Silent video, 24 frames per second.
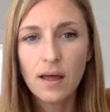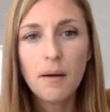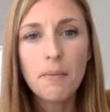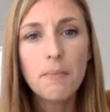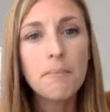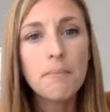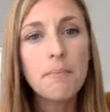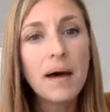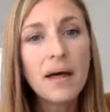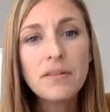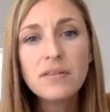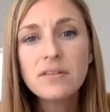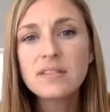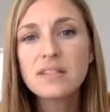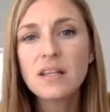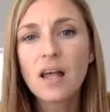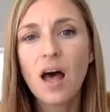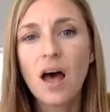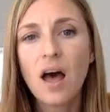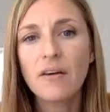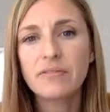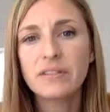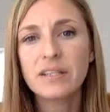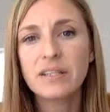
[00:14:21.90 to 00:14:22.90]
Months
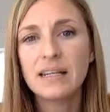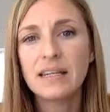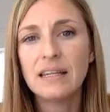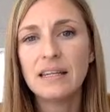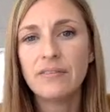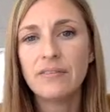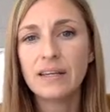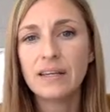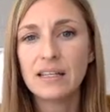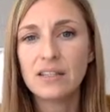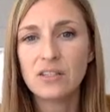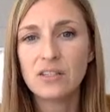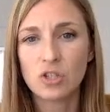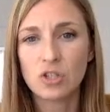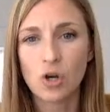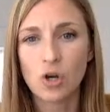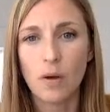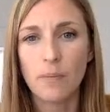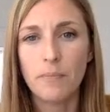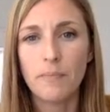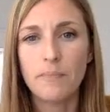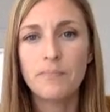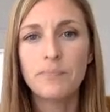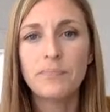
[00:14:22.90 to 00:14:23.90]
after leaving his
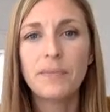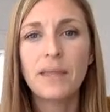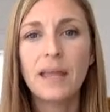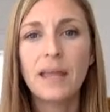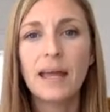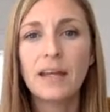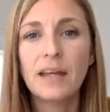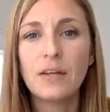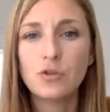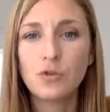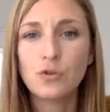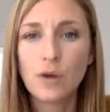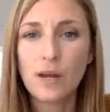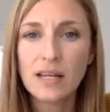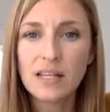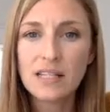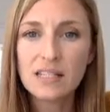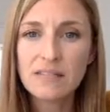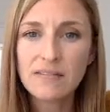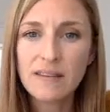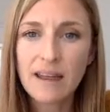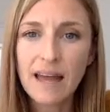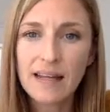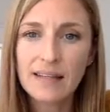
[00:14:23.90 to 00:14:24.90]
job,
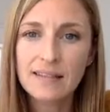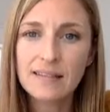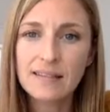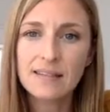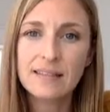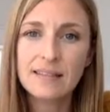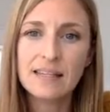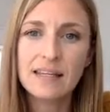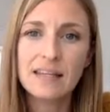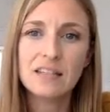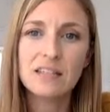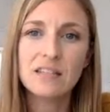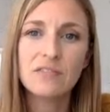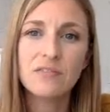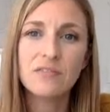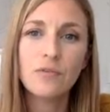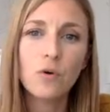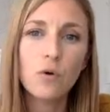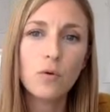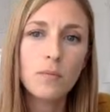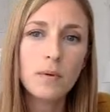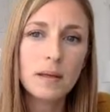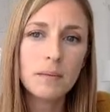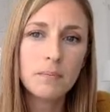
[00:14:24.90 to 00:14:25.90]
Andreas Flatten said his
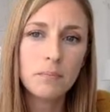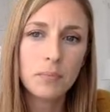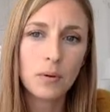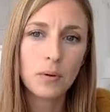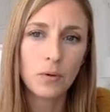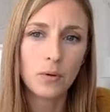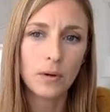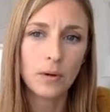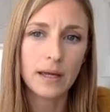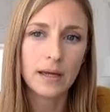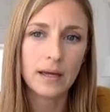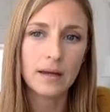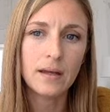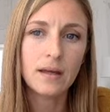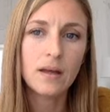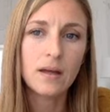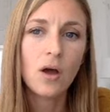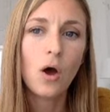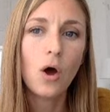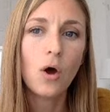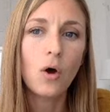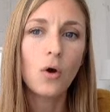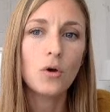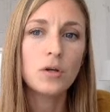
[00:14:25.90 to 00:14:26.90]
former employer
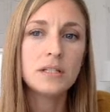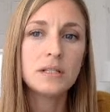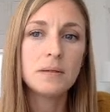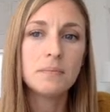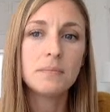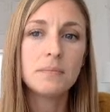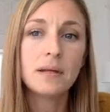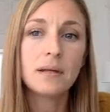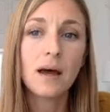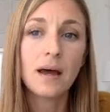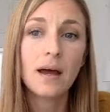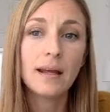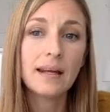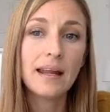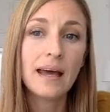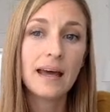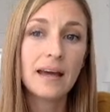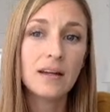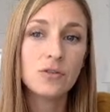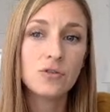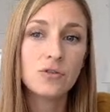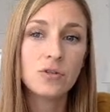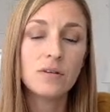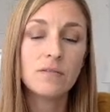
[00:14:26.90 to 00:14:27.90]
owed him
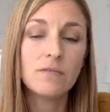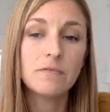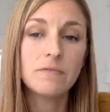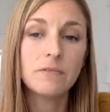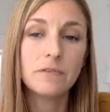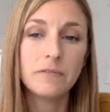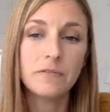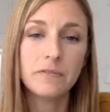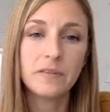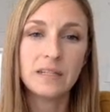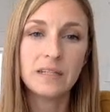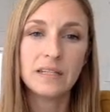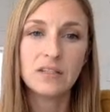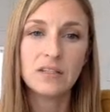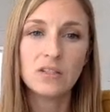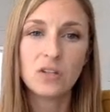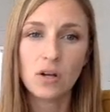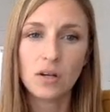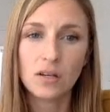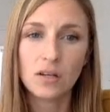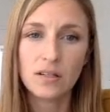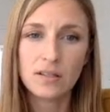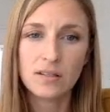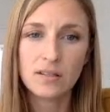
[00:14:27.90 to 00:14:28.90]

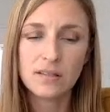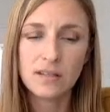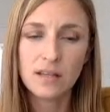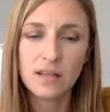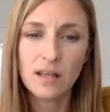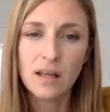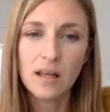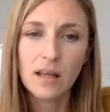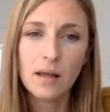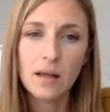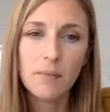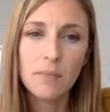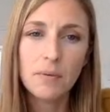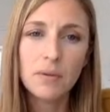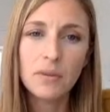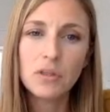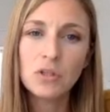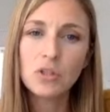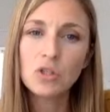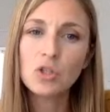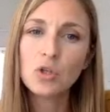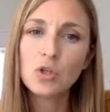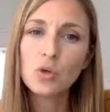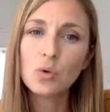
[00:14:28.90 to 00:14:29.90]
$915. But
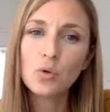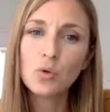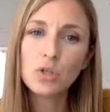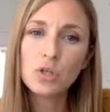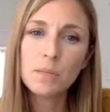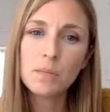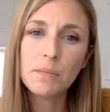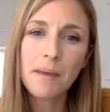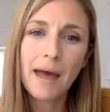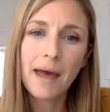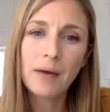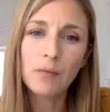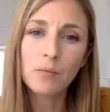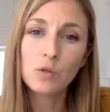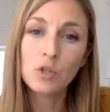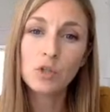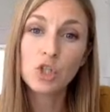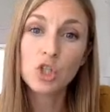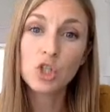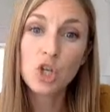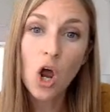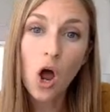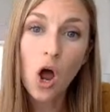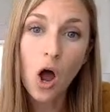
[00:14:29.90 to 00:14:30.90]
the Georgia man was
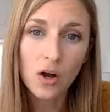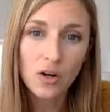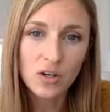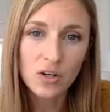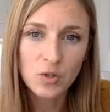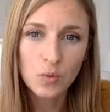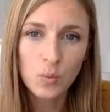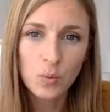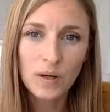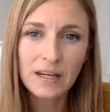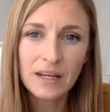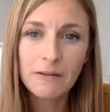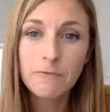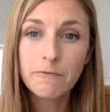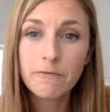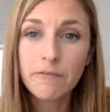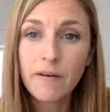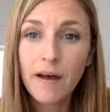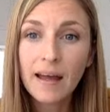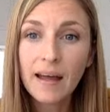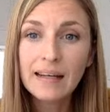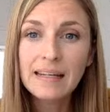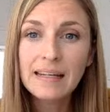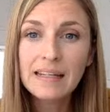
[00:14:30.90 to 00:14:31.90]
shocked when he
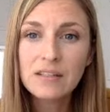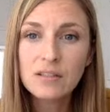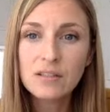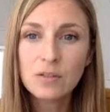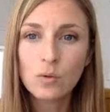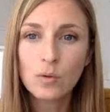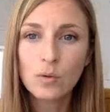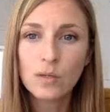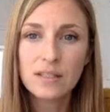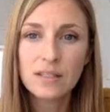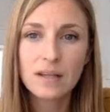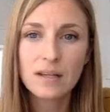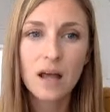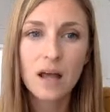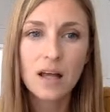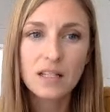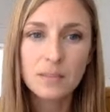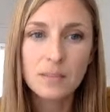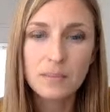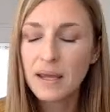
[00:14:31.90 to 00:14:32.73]
finally saw his last